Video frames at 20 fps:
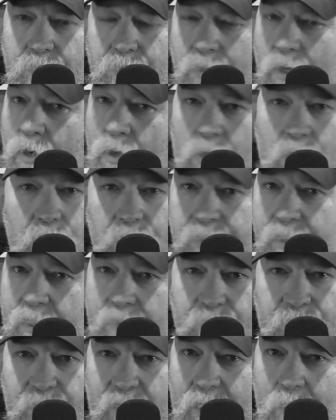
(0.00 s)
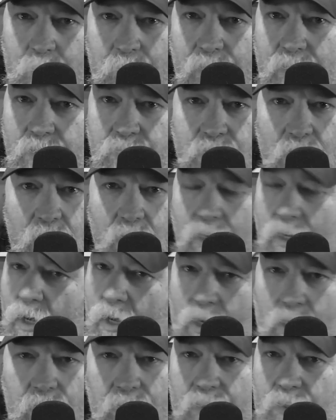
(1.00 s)
All their families,
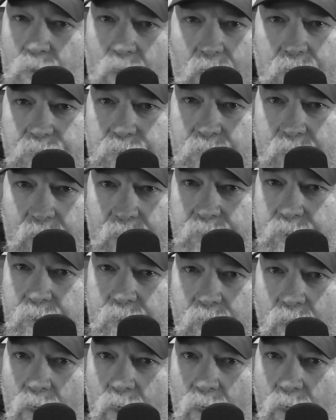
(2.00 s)
all across the nation,